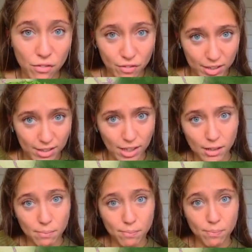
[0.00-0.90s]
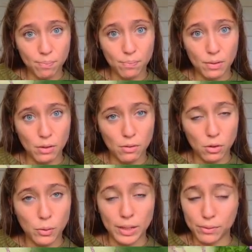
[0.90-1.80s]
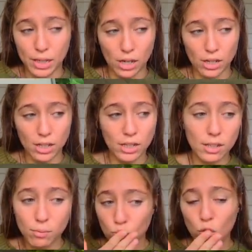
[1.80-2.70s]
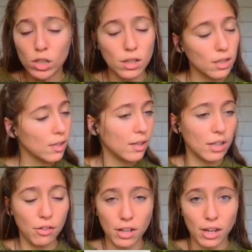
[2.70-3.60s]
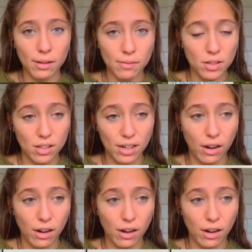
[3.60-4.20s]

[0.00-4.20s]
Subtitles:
Fenty. Queen Rihanna. You think I slut out